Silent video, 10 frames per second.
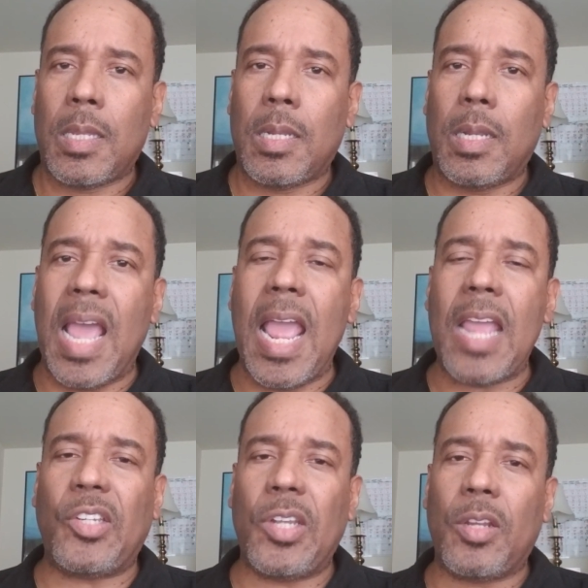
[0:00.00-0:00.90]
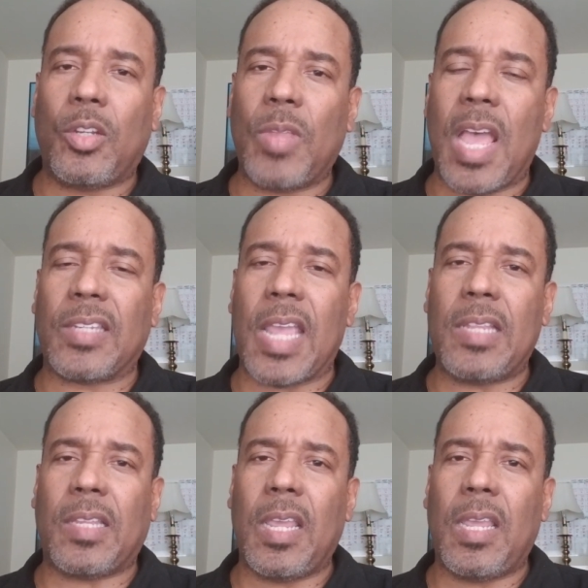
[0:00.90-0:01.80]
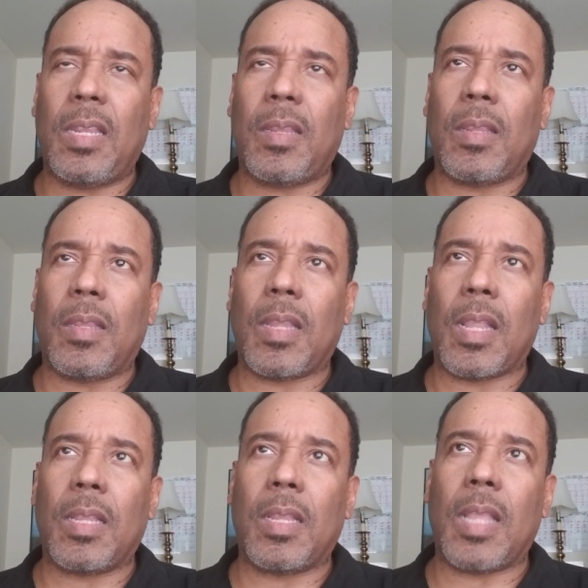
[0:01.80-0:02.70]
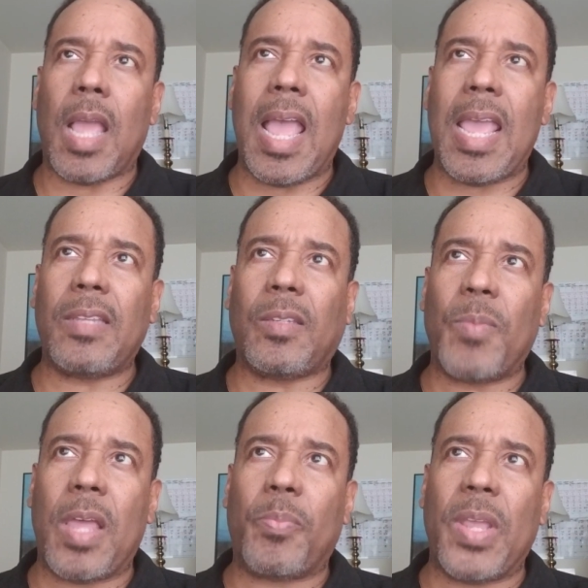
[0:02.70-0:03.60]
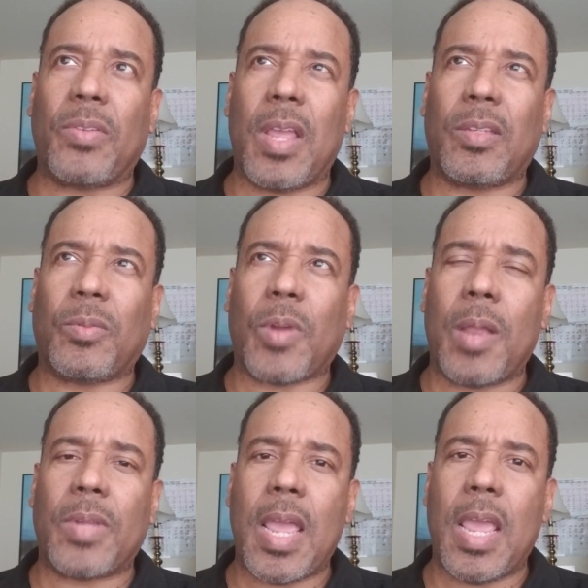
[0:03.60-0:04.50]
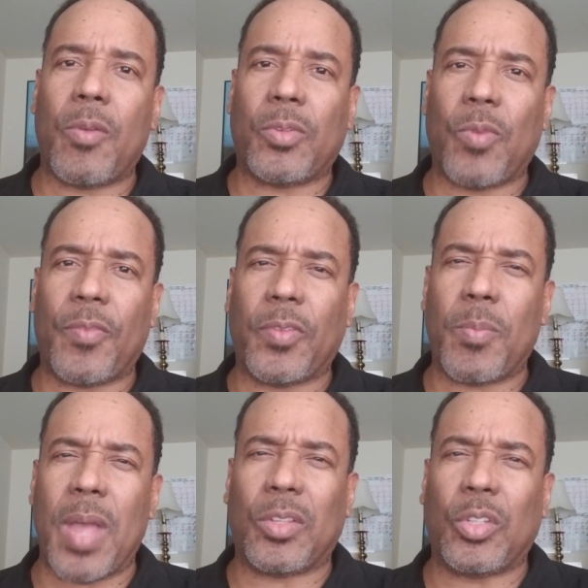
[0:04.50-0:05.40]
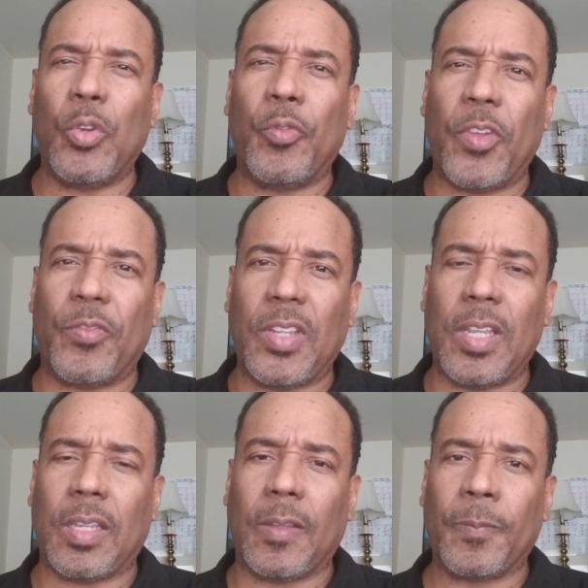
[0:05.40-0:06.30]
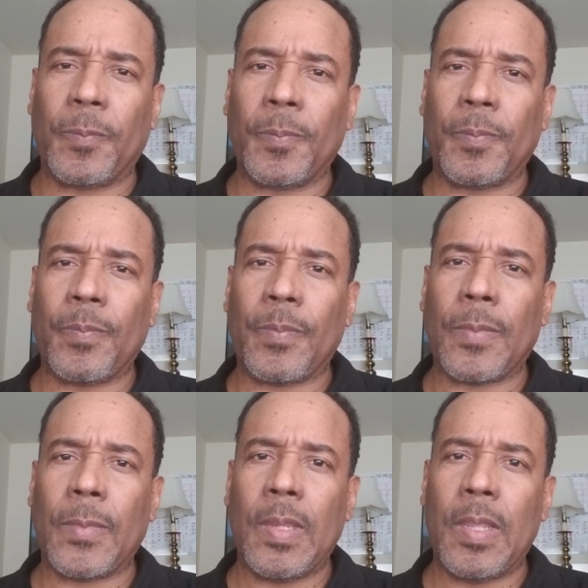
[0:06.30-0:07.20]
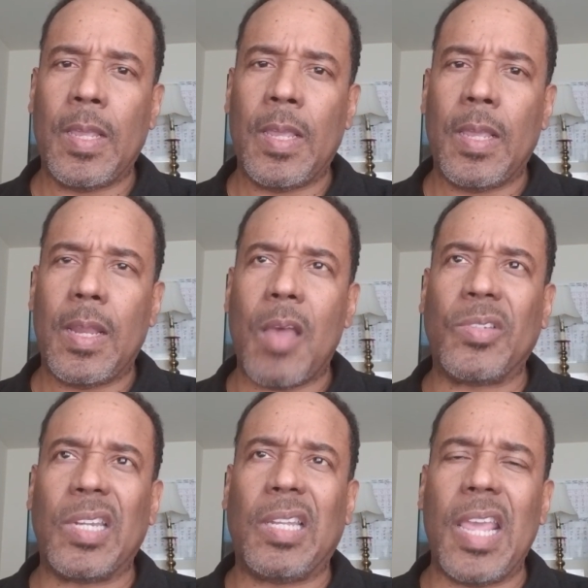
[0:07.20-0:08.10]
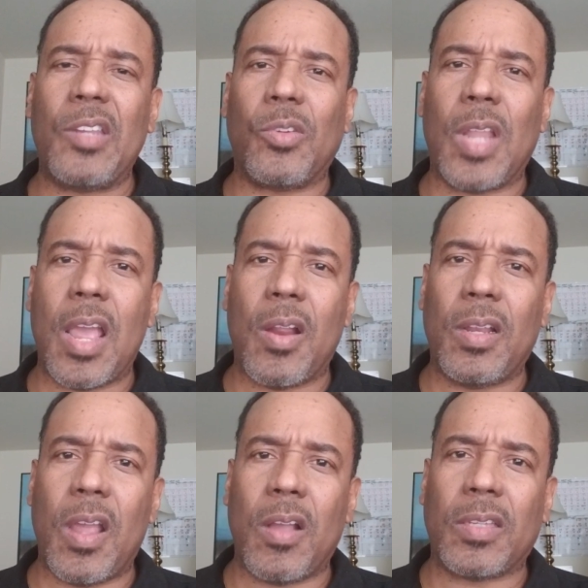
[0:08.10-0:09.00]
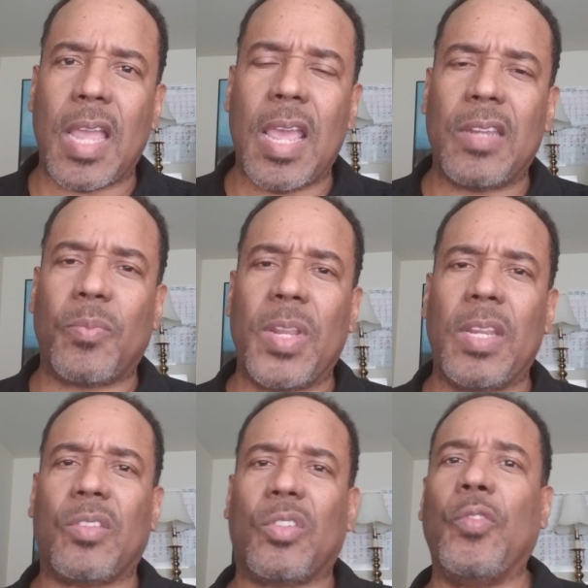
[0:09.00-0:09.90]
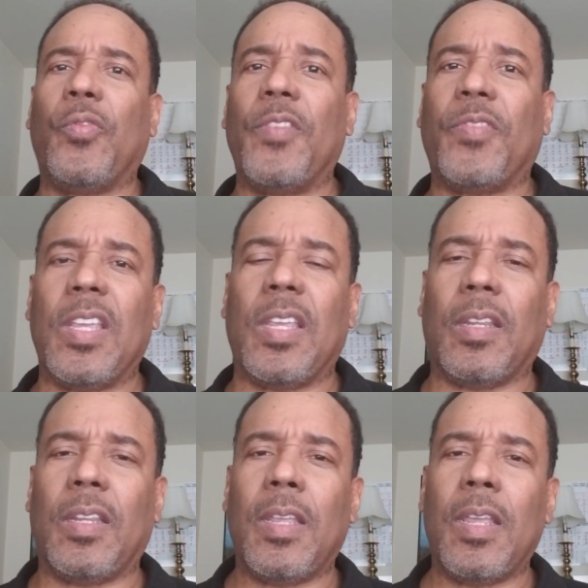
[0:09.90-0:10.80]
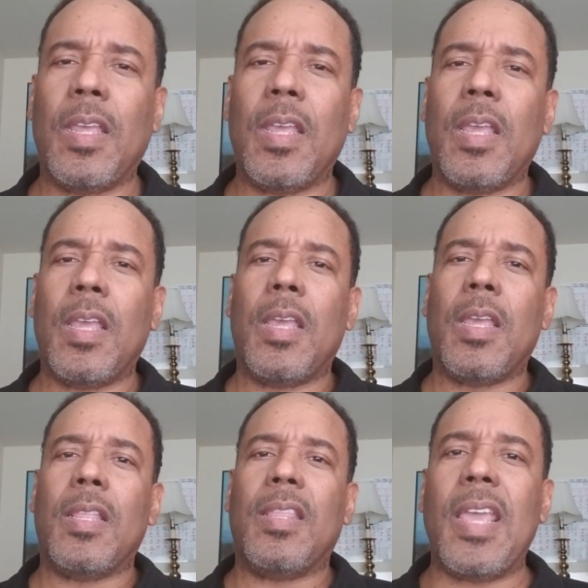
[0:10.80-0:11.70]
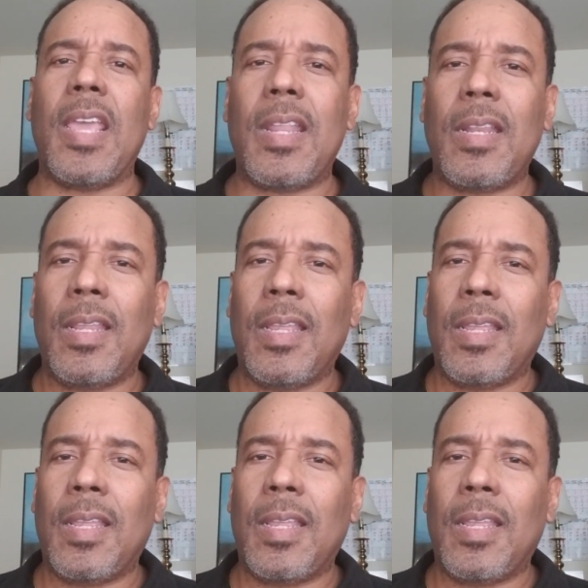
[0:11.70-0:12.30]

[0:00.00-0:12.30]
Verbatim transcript: last year in 2018, the highest amount of Patreon subscribers I had was roughly about 215. That was in late July, early August. I had as many as 215. Then,